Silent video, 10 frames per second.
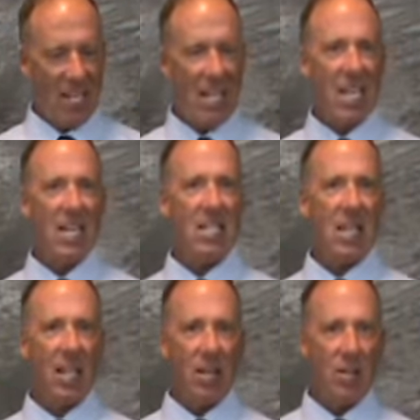Key
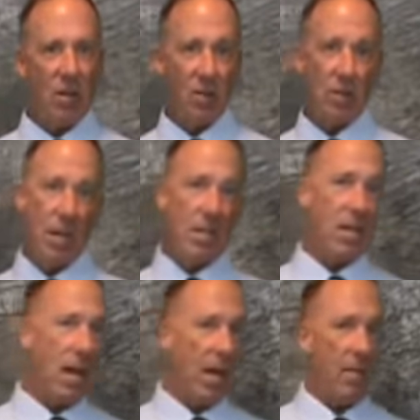signatures. We have
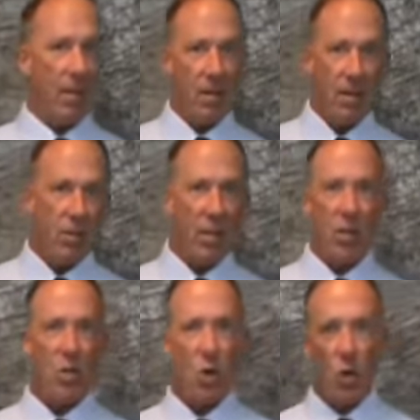time
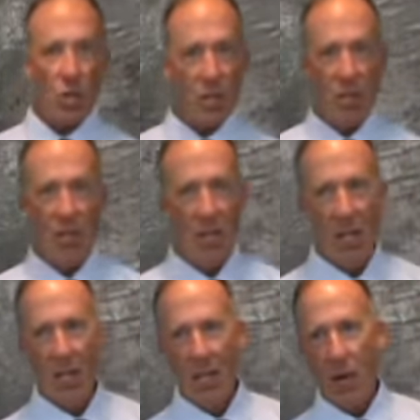signatures.
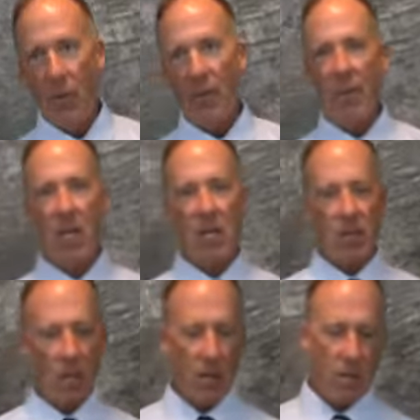Now we have key
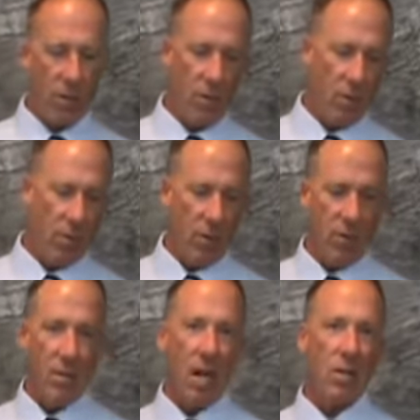signatures for
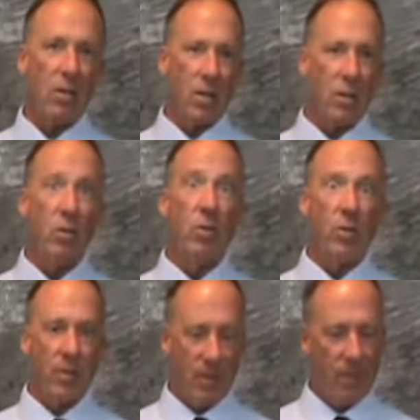you doctorate
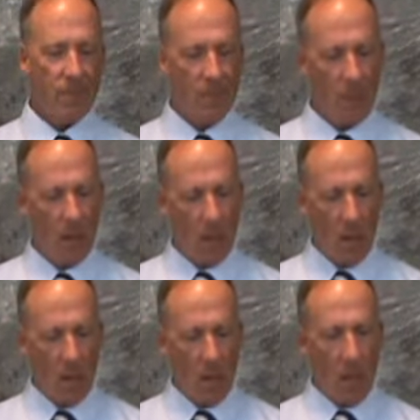students.
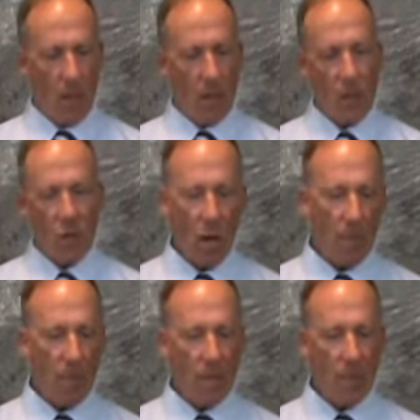They're
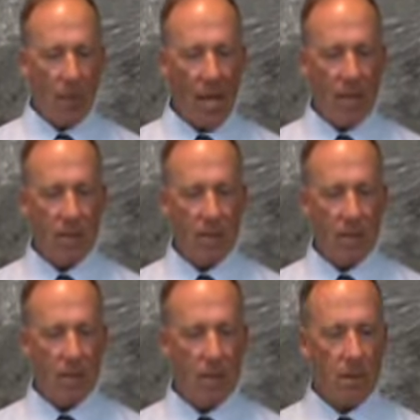sharps and
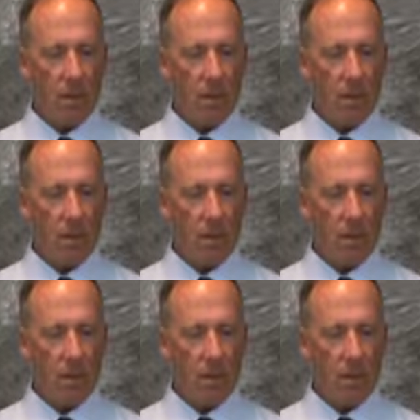flats.